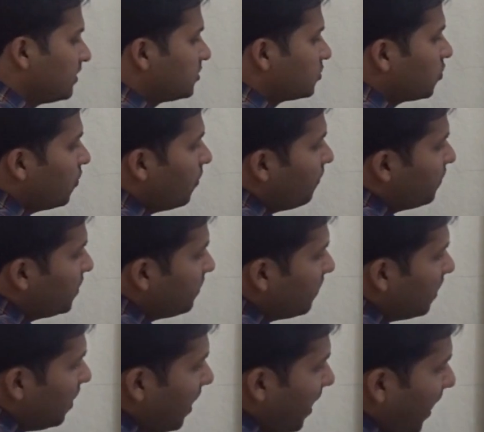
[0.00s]
So we
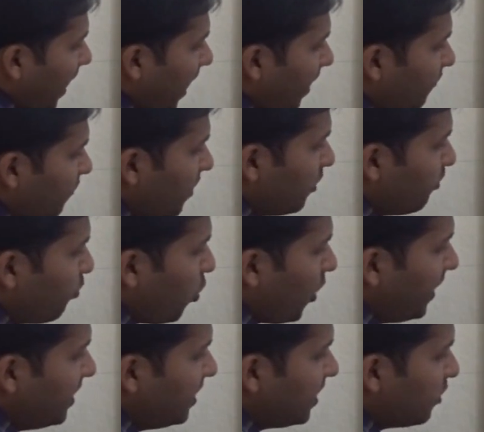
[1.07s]
will have a
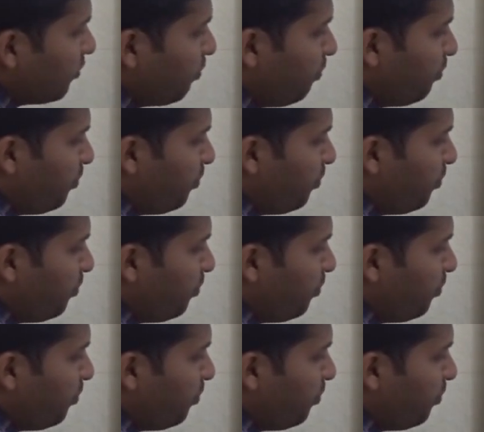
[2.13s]
pointer